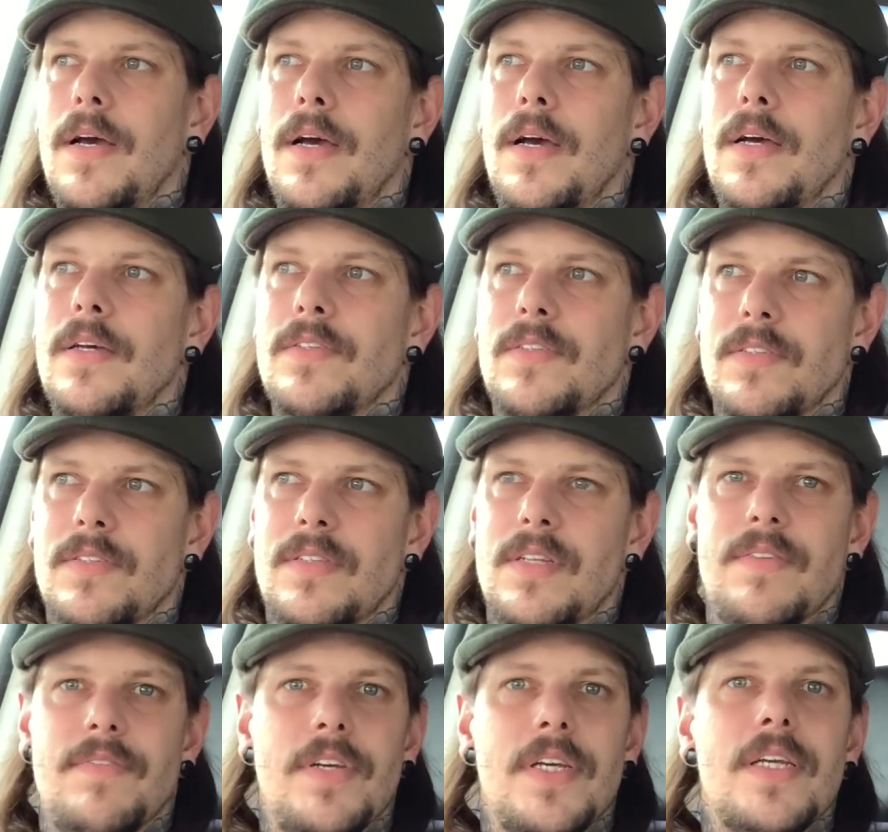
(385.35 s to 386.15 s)
It's a
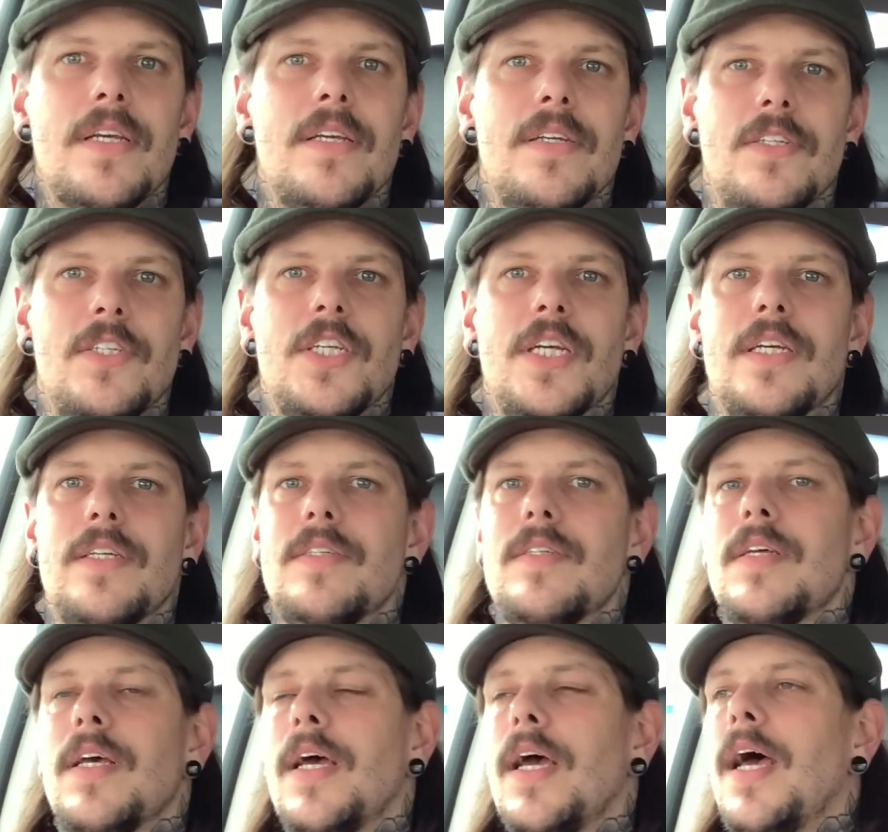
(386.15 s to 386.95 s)
Civic,
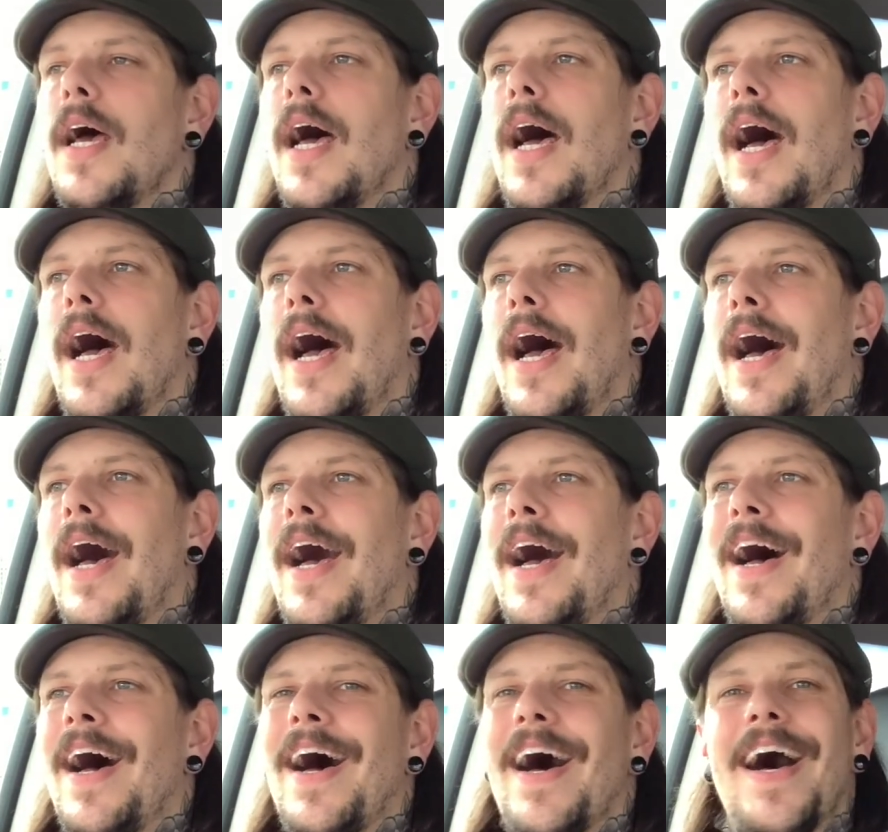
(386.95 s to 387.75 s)
cheers.
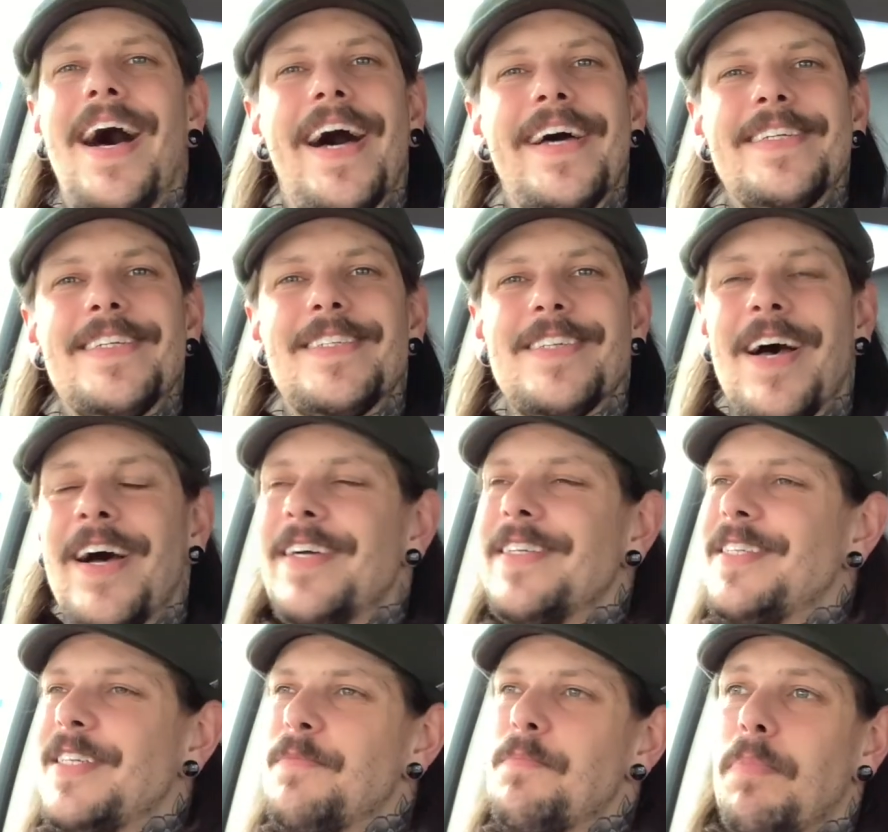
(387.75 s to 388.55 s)
And
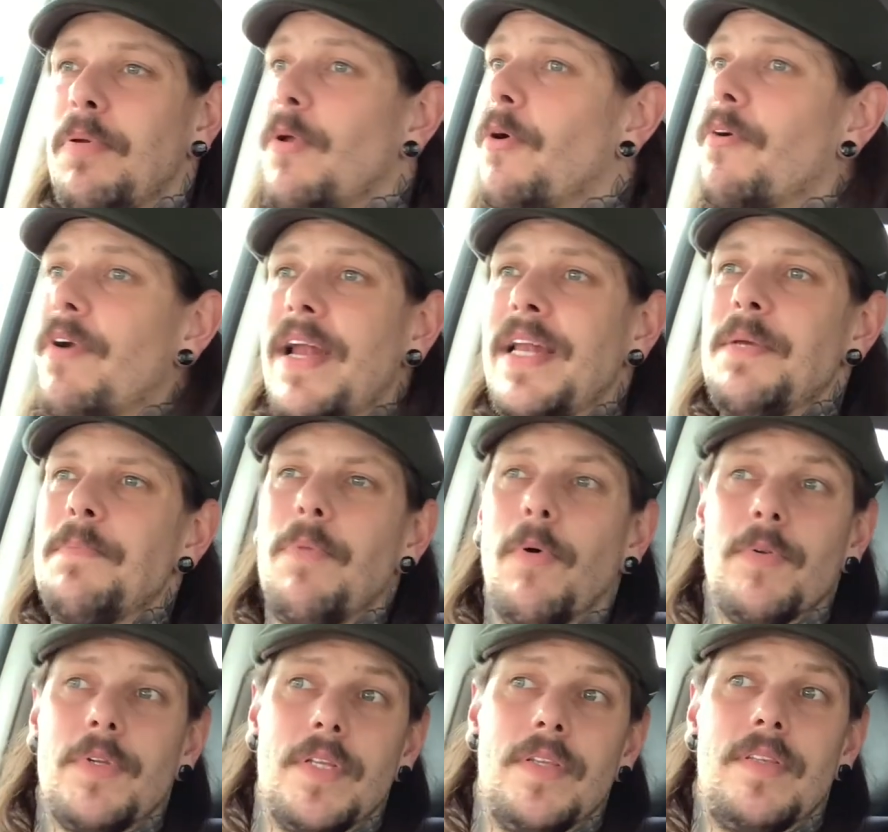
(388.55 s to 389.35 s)
I'd implore
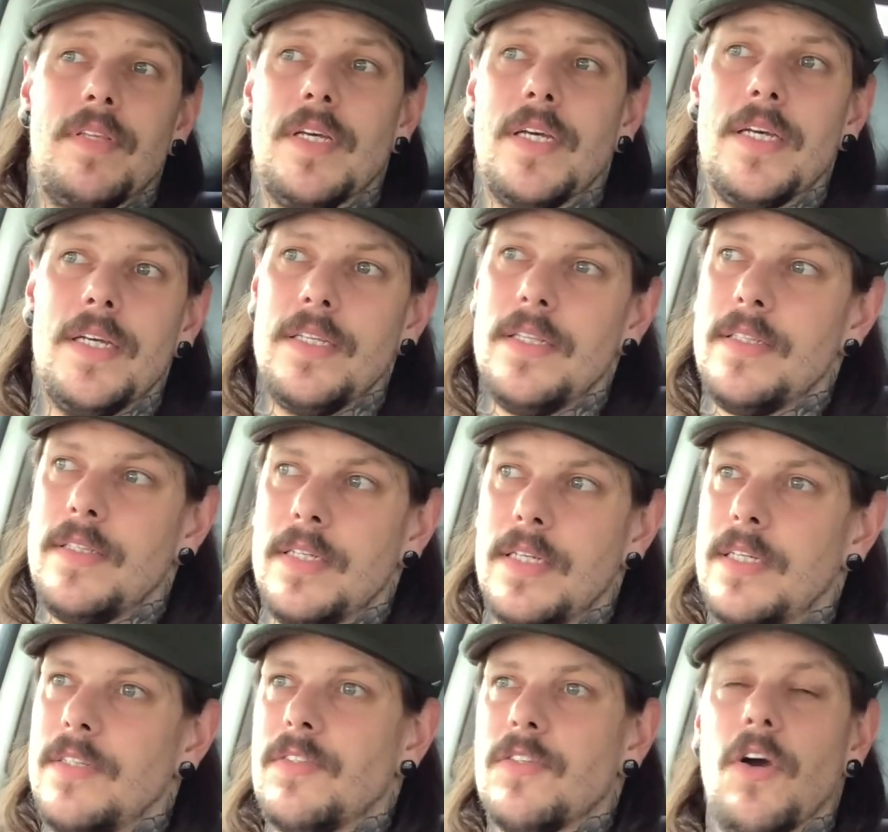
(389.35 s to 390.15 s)
anybody that
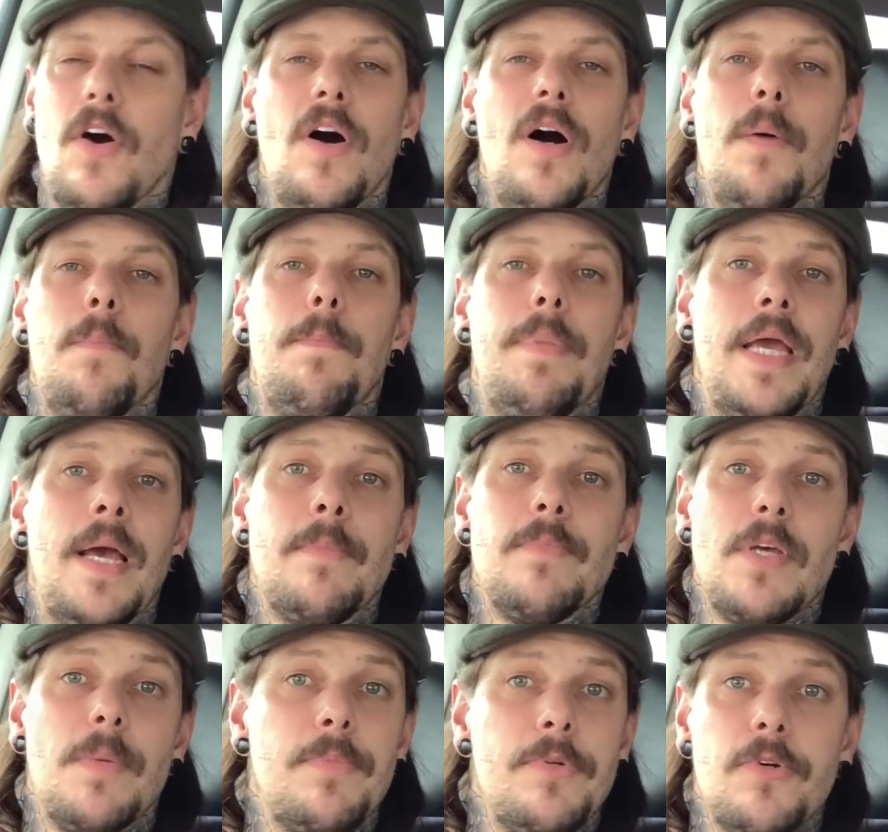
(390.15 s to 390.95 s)
has got a
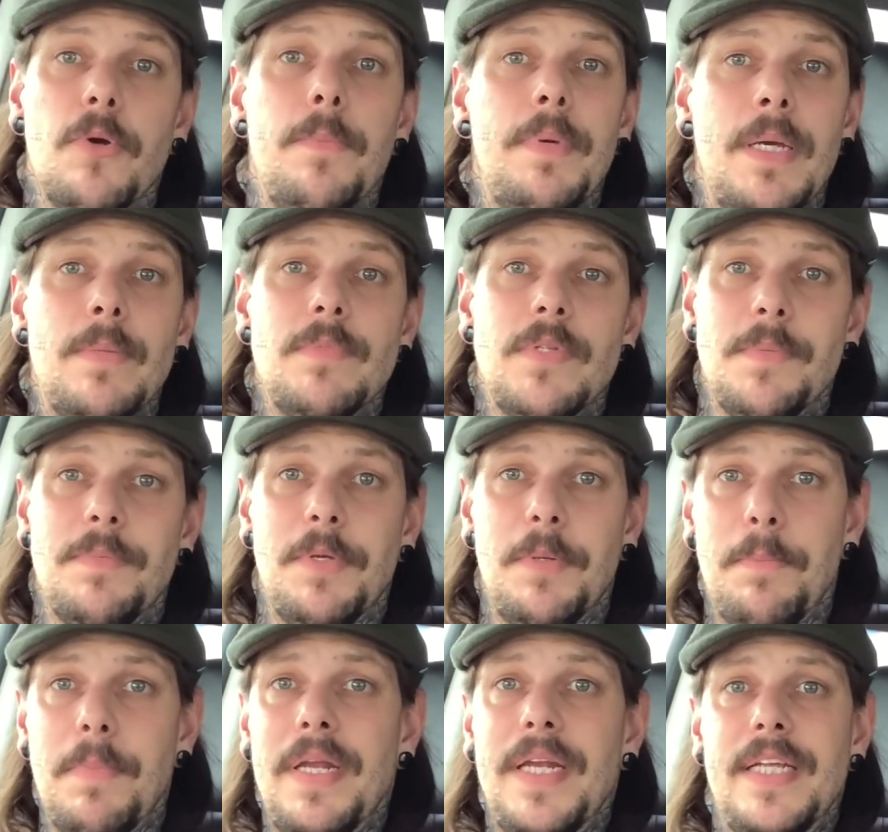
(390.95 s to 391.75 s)
BMW or a
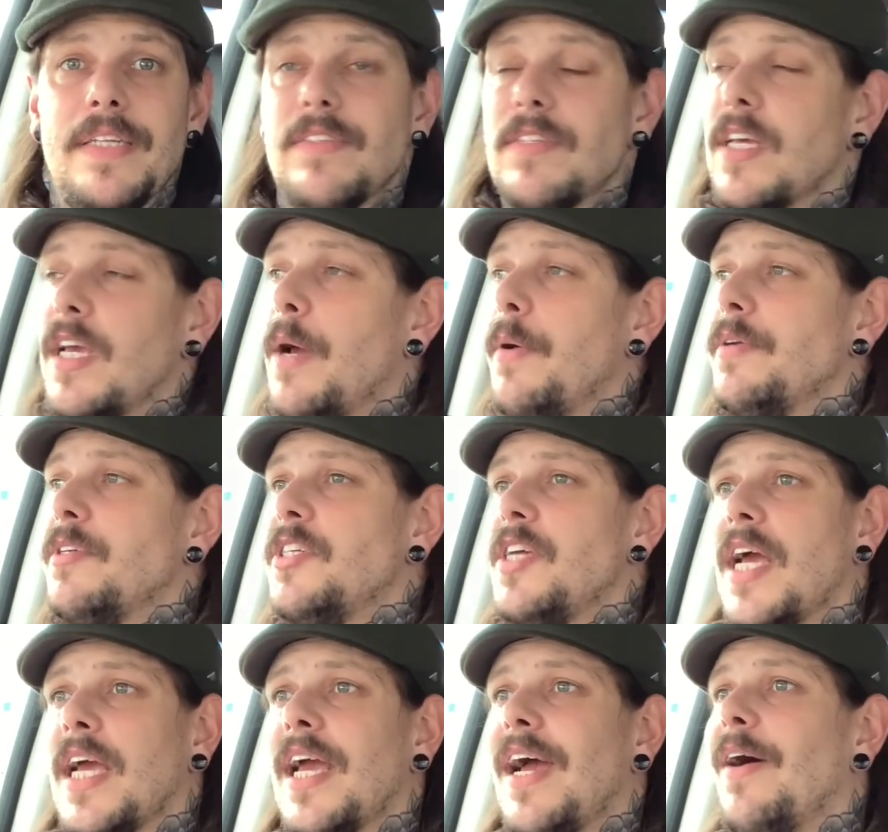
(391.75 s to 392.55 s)
BMW Mini to go and
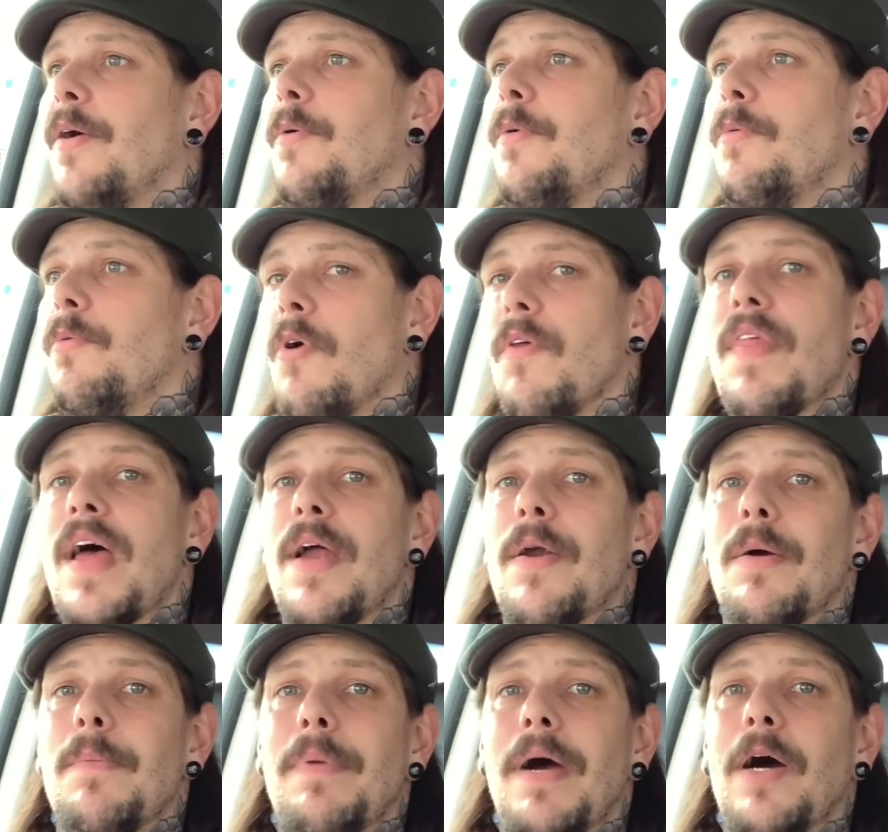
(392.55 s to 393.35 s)
check out what
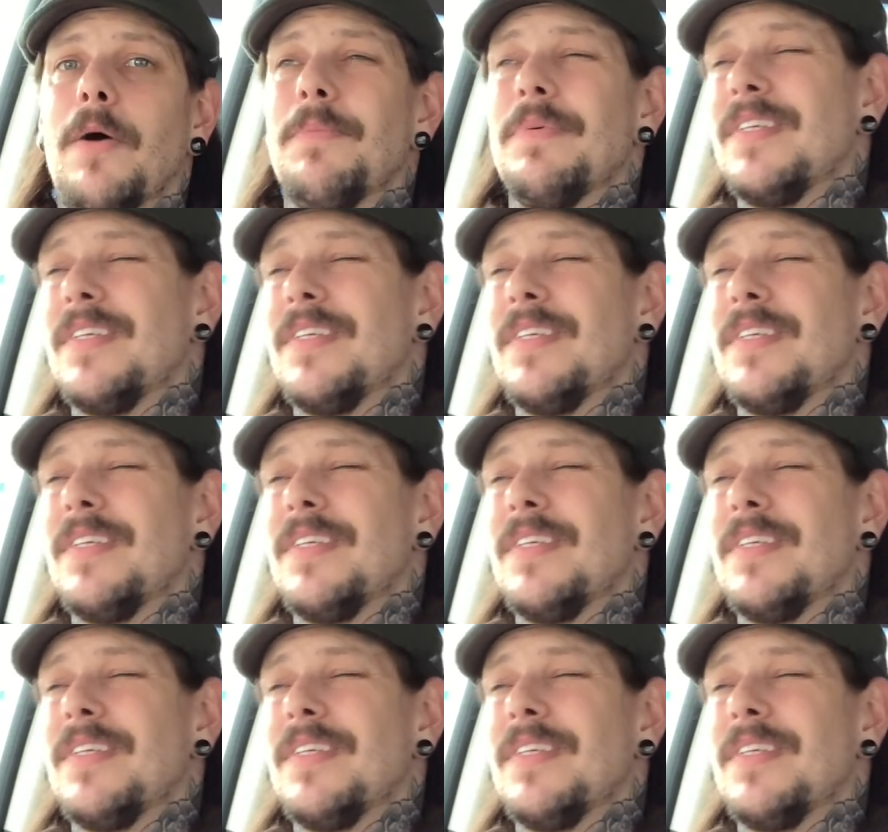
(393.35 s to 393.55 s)
they're about,